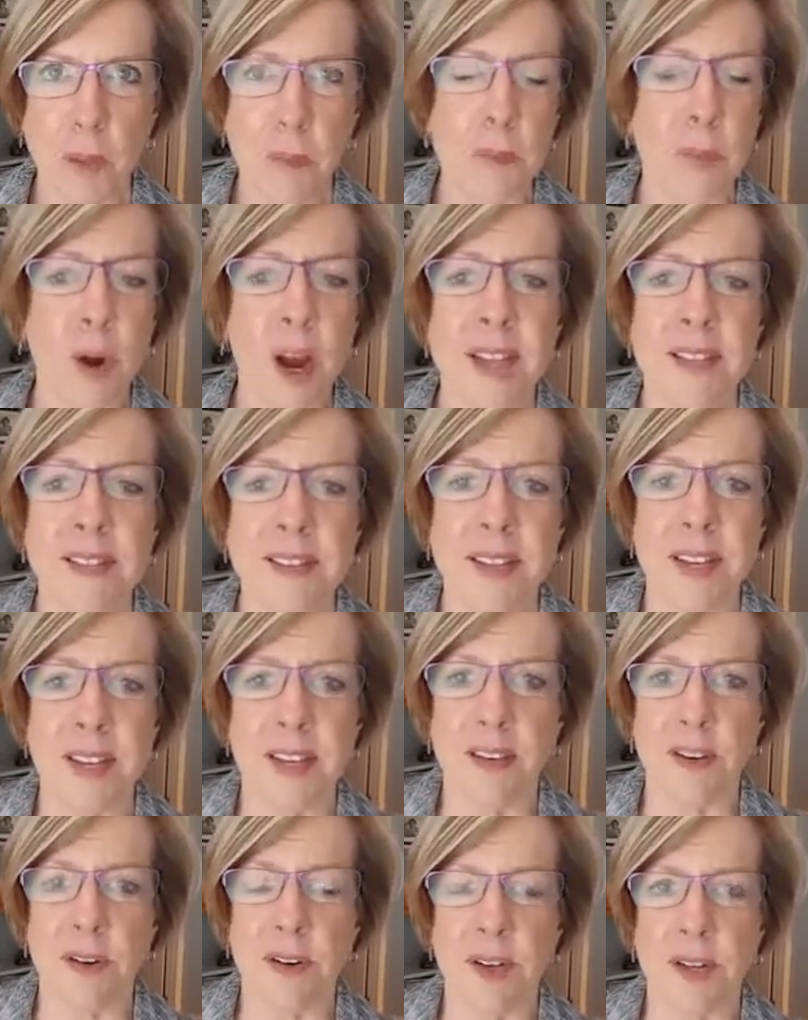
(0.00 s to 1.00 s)
breast
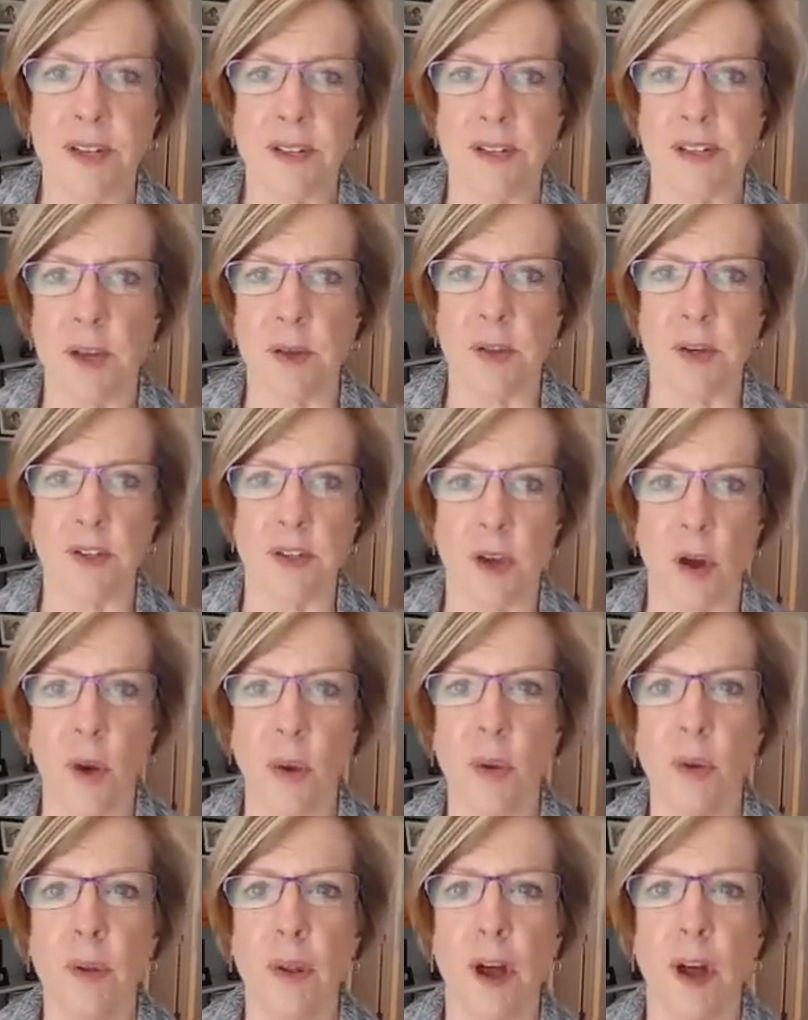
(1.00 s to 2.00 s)
tenderness. So there's a
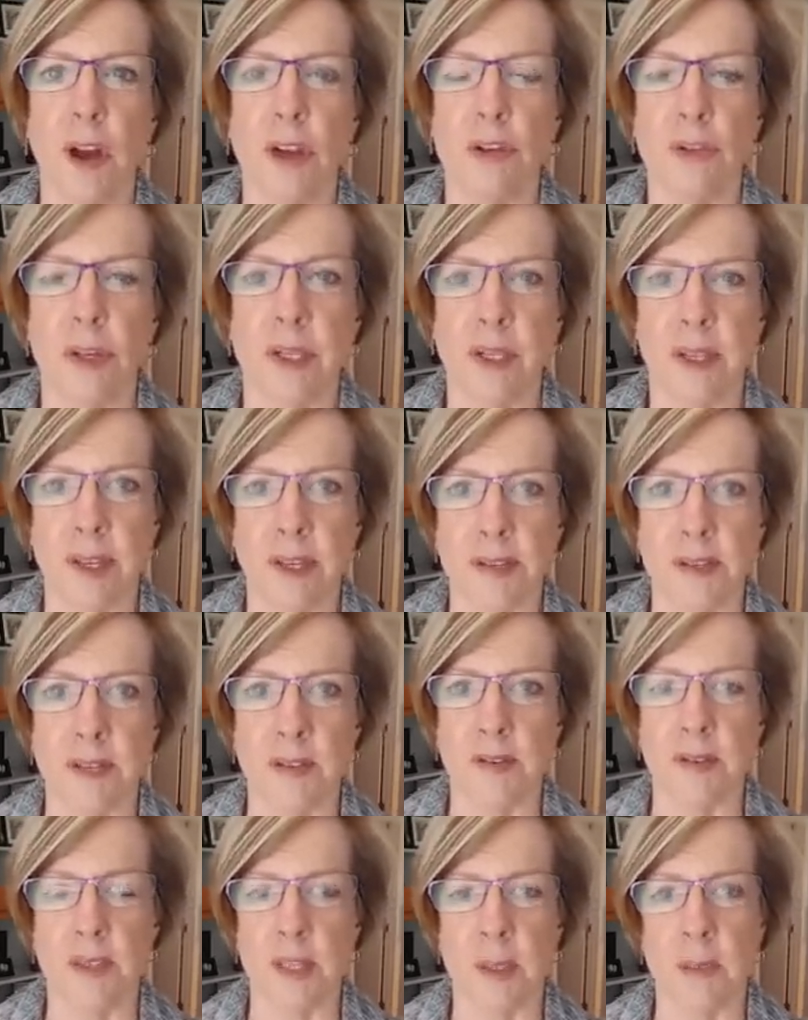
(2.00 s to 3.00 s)
whole laundry
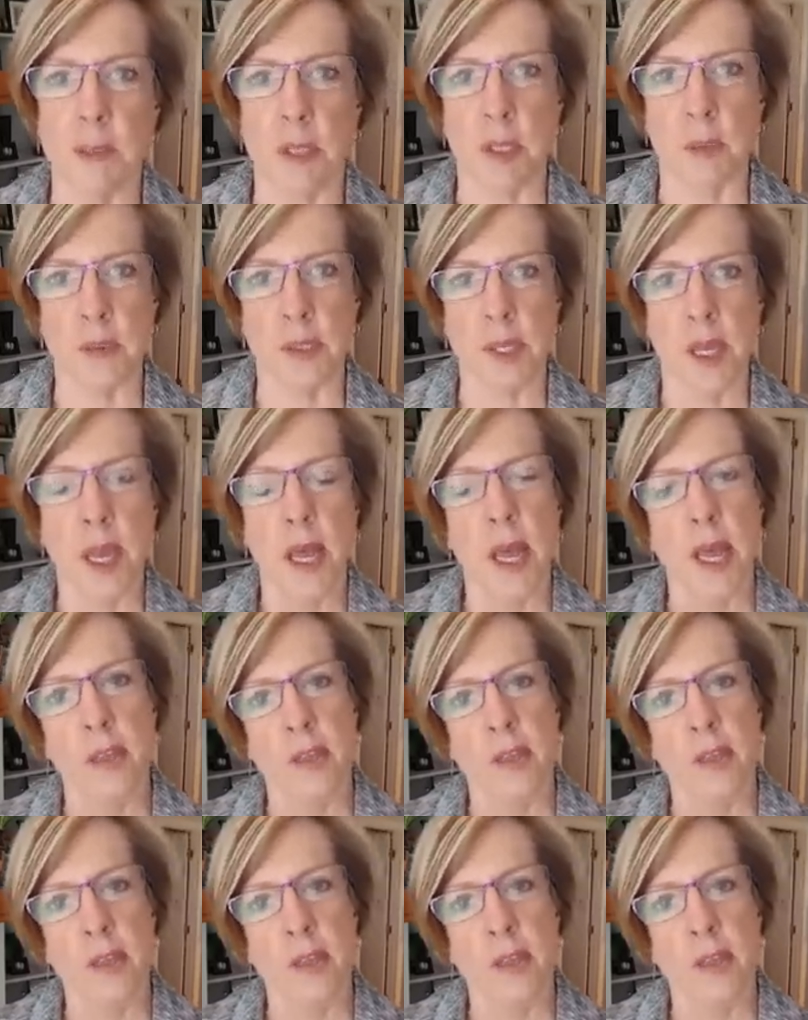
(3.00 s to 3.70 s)
list of symptoms